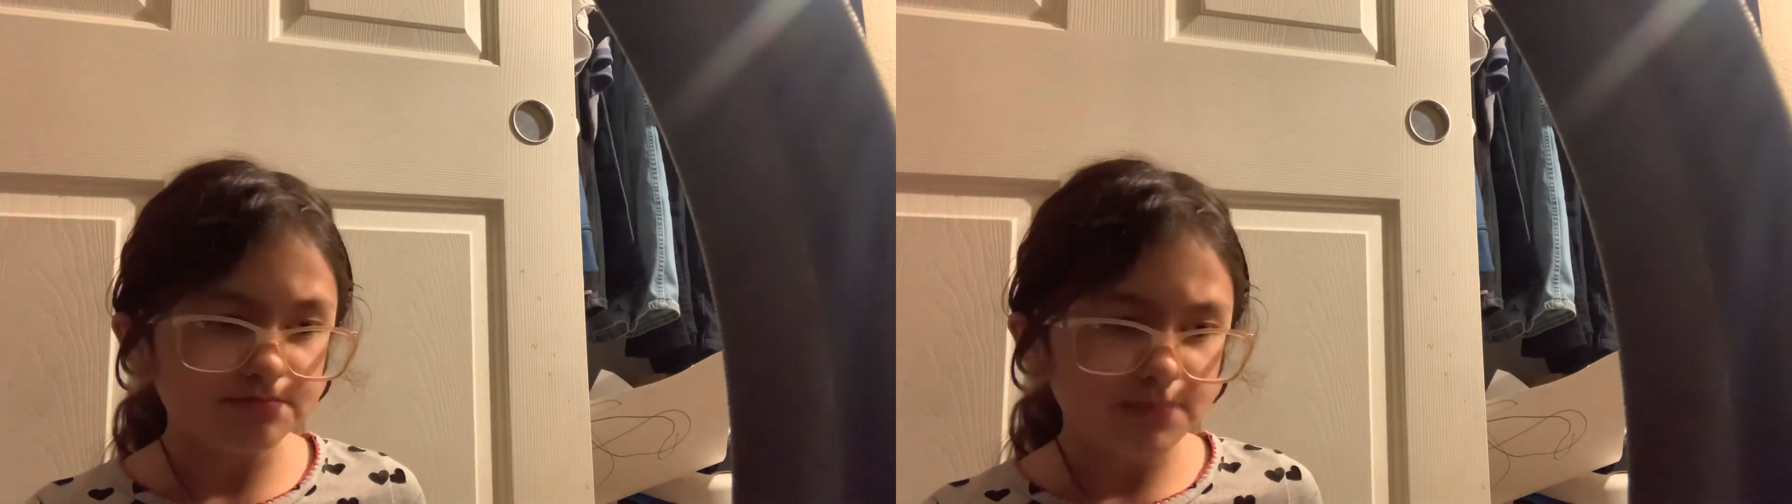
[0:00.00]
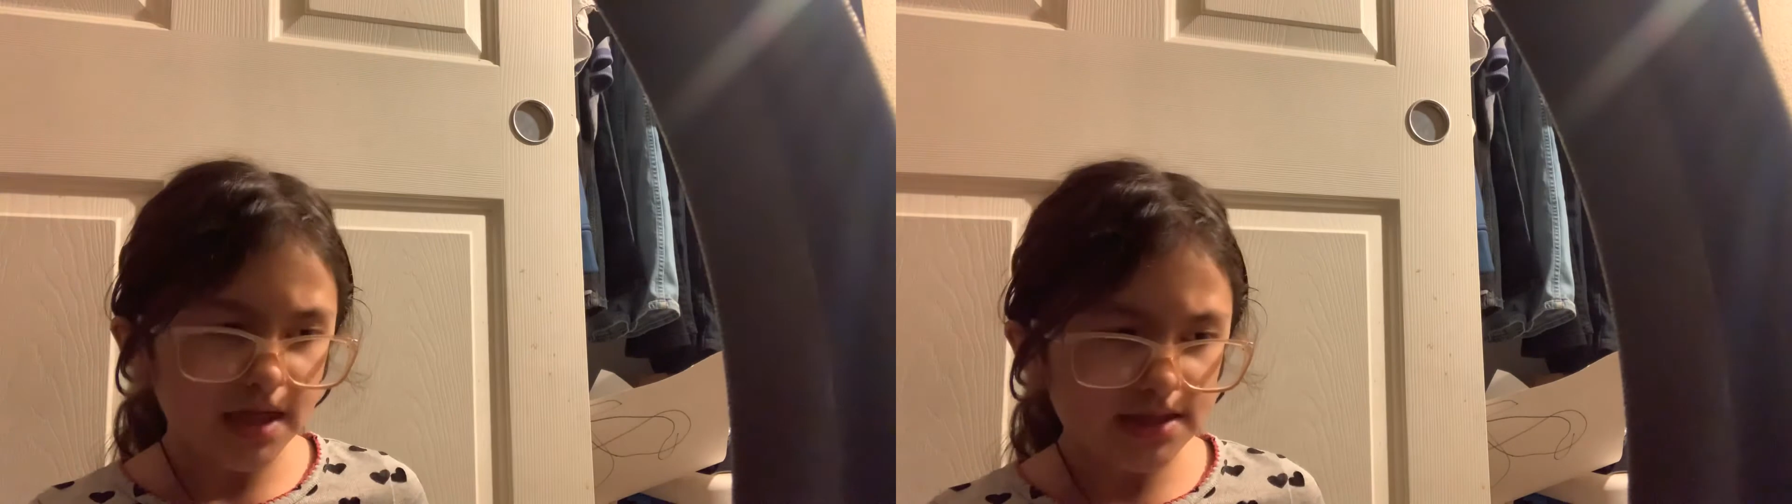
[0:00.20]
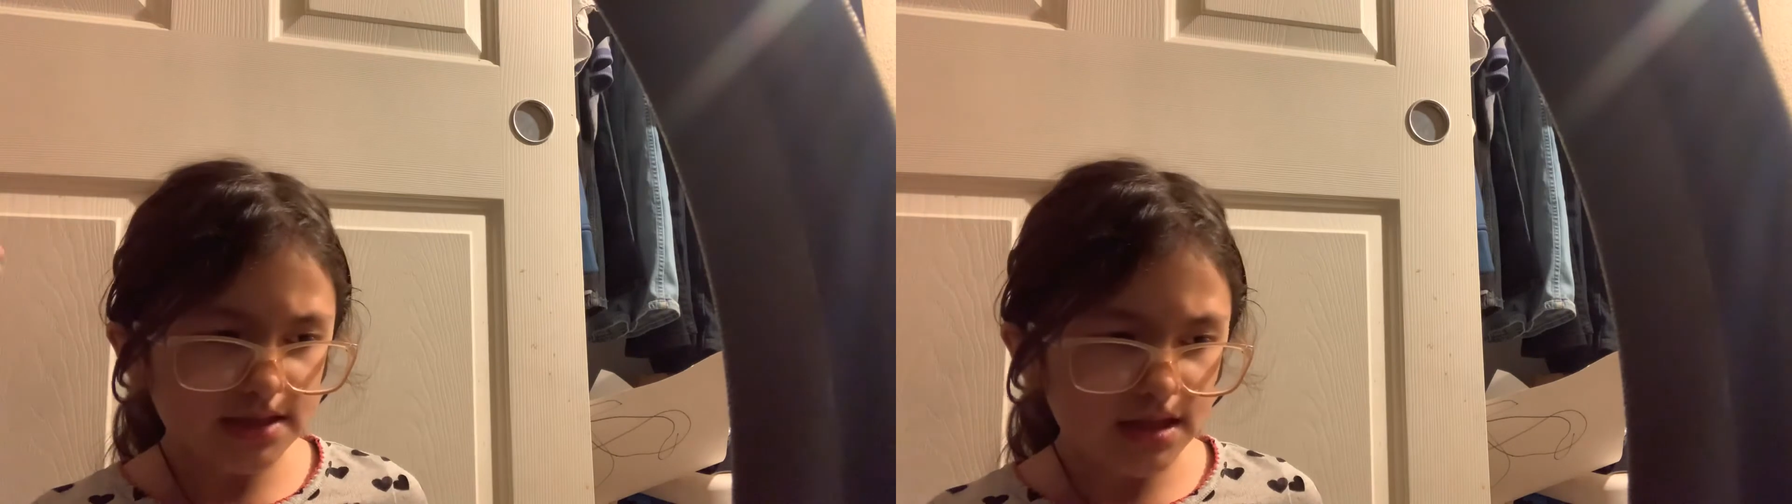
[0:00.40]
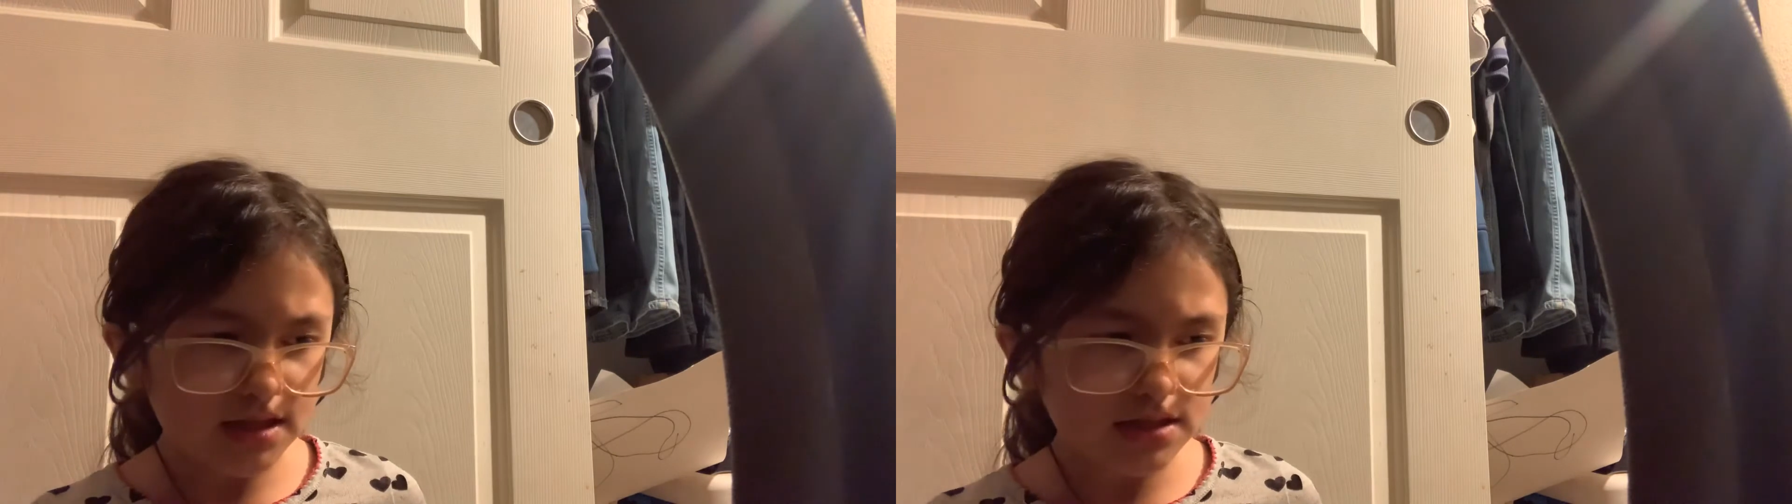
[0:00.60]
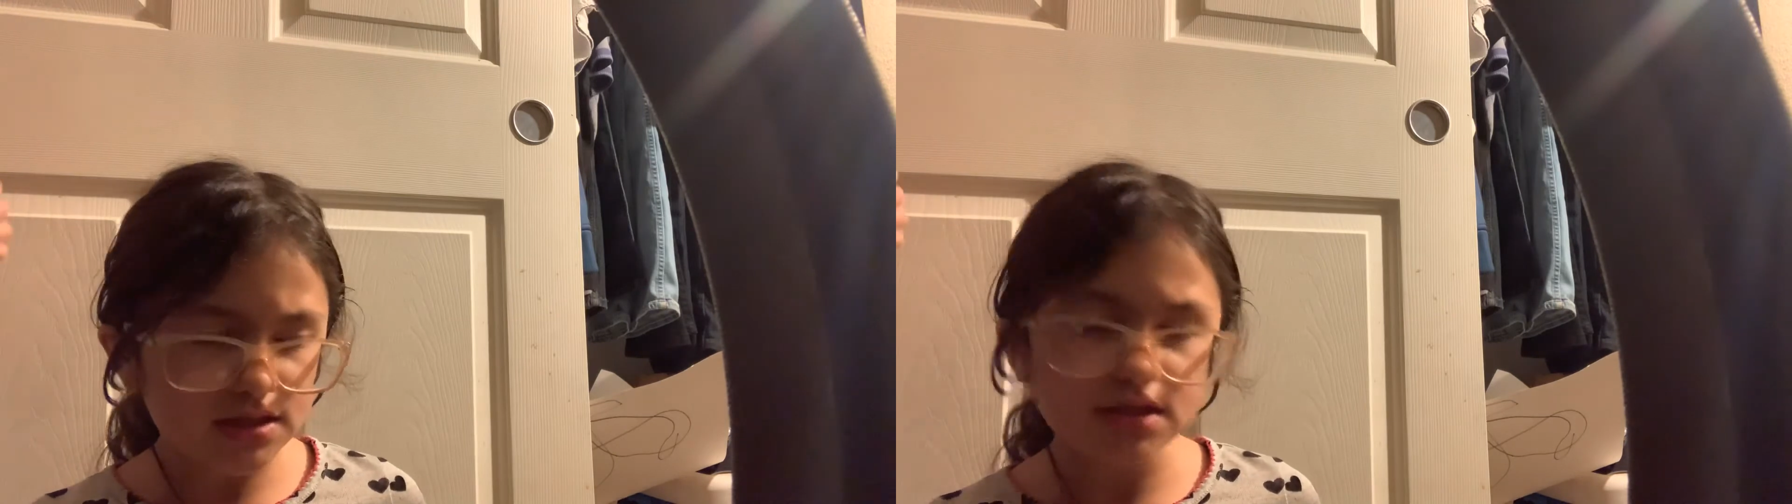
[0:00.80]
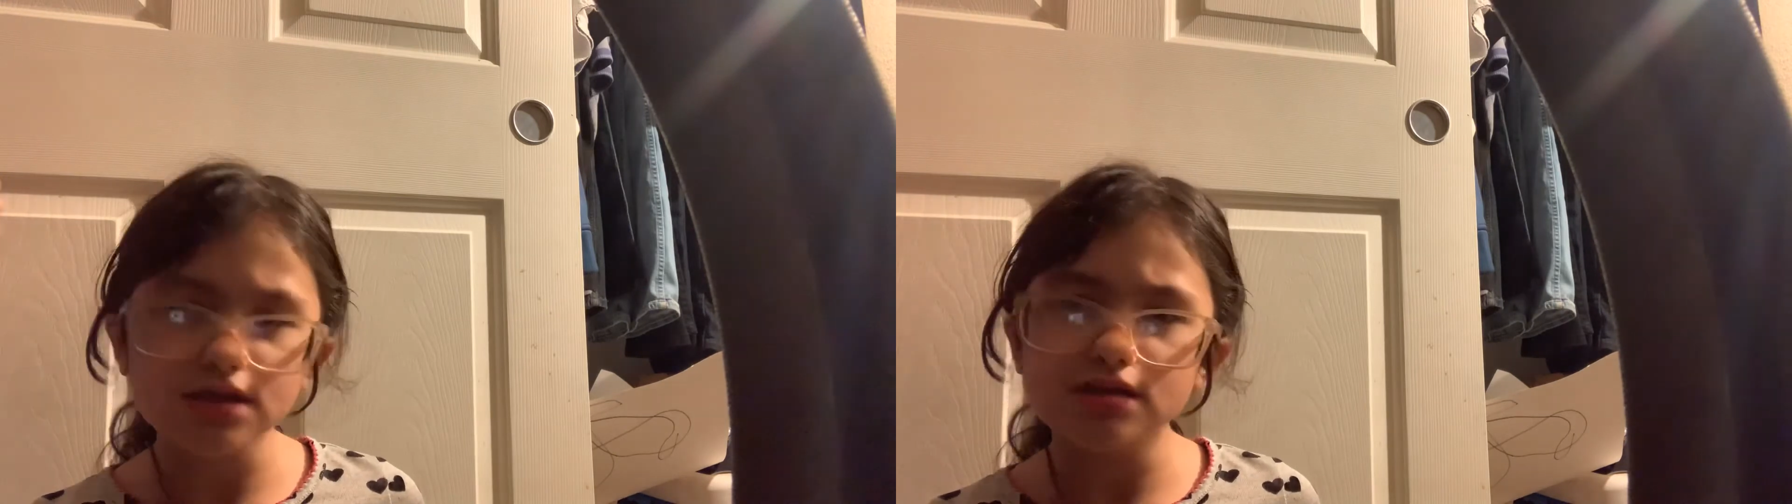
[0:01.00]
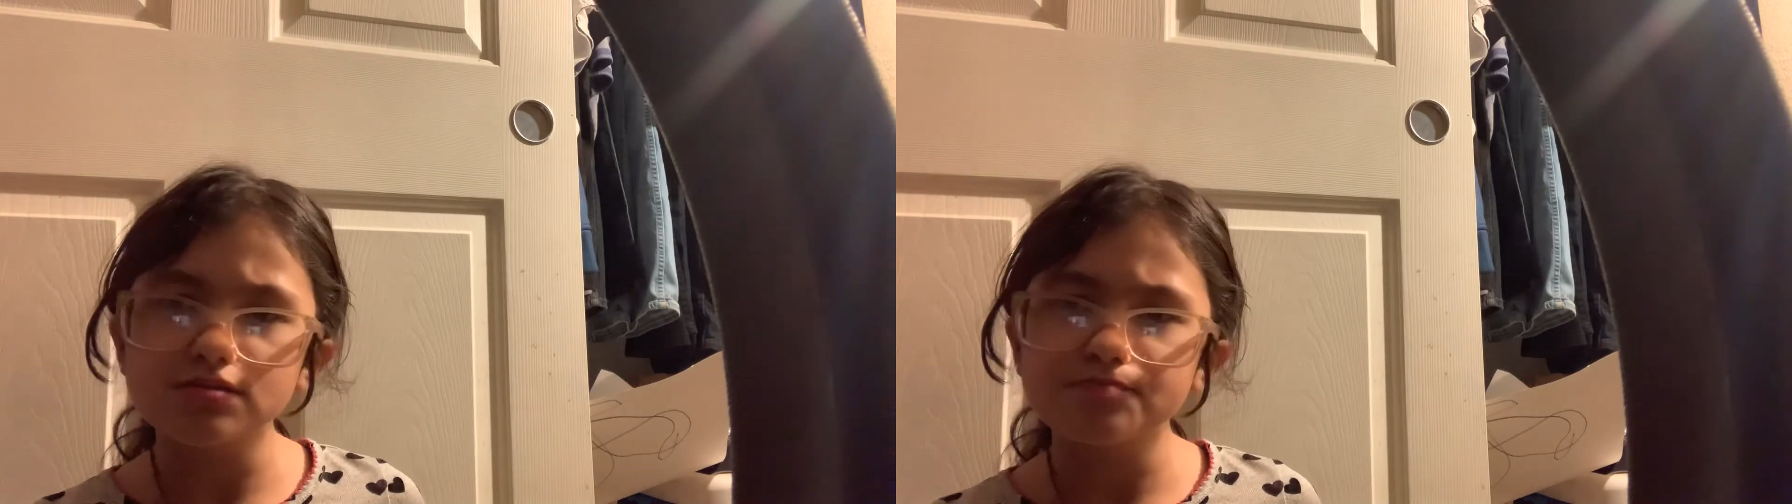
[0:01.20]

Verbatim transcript: my sizes.